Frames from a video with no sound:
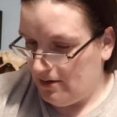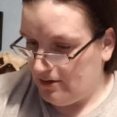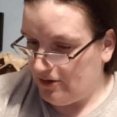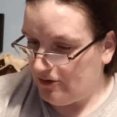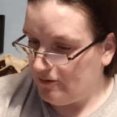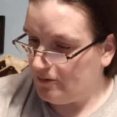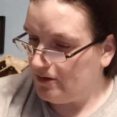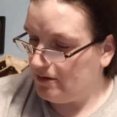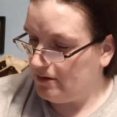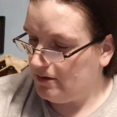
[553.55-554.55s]
because
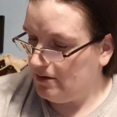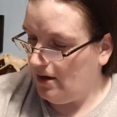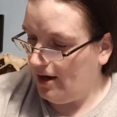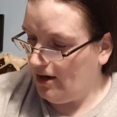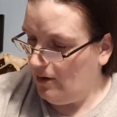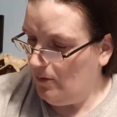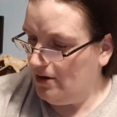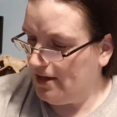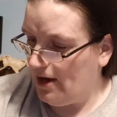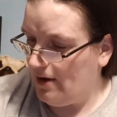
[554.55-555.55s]
I can't
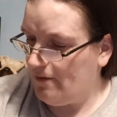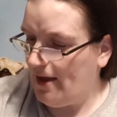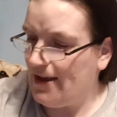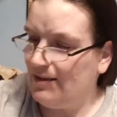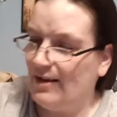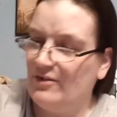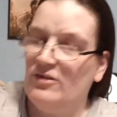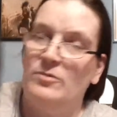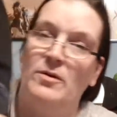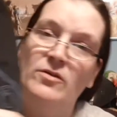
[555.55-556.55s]
work out if that is actually
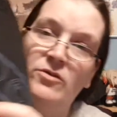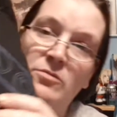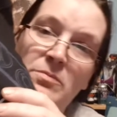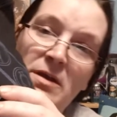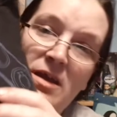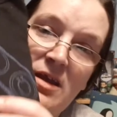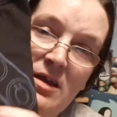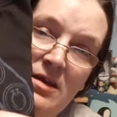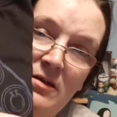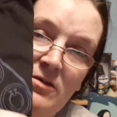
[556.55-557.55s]
supposed to
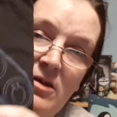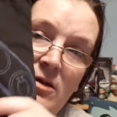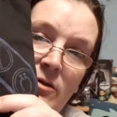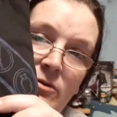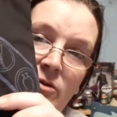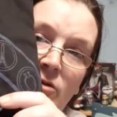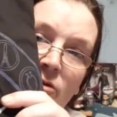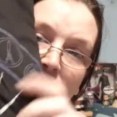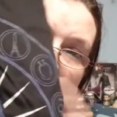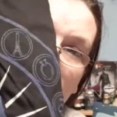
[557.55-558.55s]
be Newt
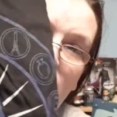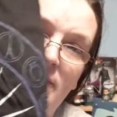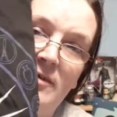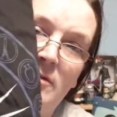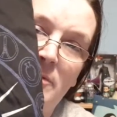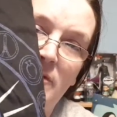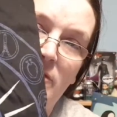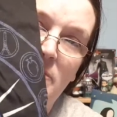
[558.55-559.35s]
or if it's supposed to